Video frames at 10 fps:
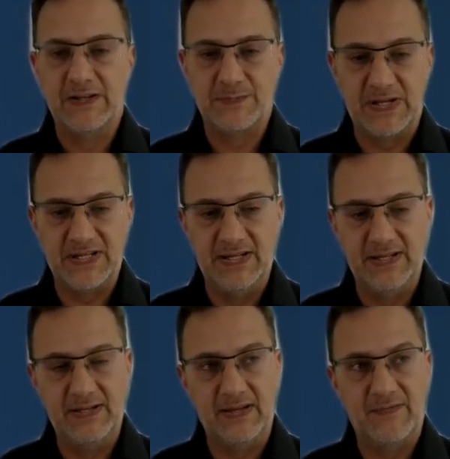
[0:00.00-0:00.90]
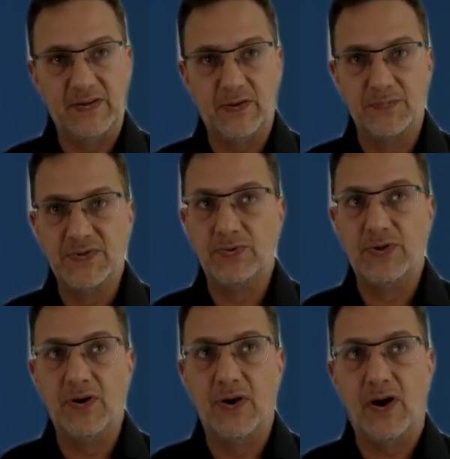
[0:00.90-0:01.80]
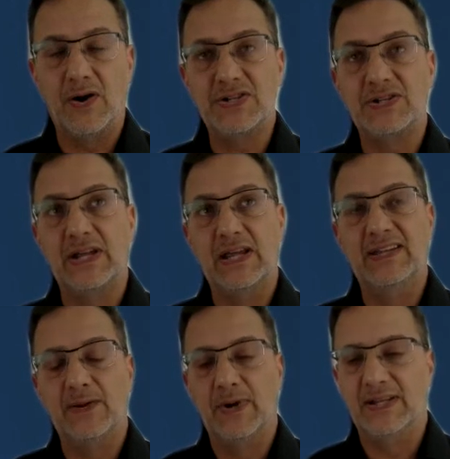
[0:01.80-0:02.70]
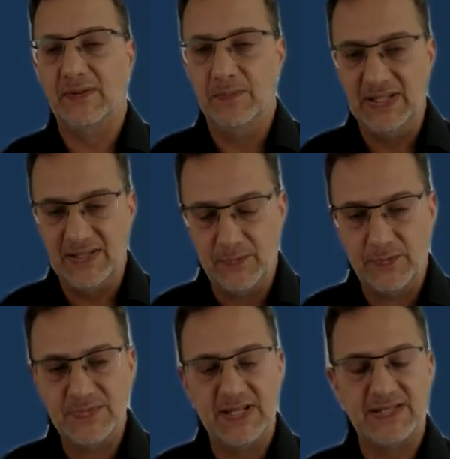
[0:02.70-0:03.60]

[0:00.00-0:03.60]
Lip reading: Especially if it comes to the large integrated meeting rooms,